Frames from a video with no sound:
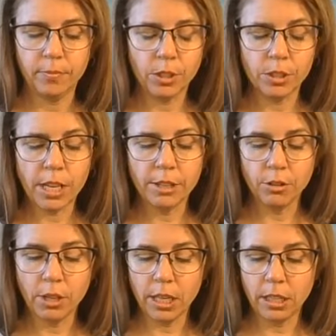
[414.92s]
Looks like
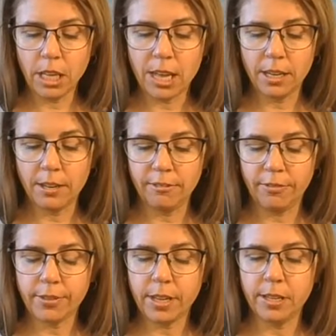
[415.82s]
you got a lot of
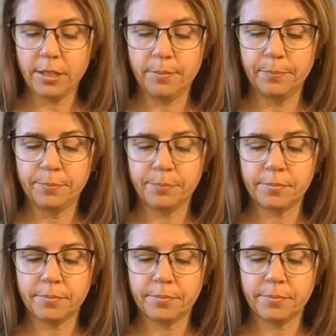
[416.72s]
um,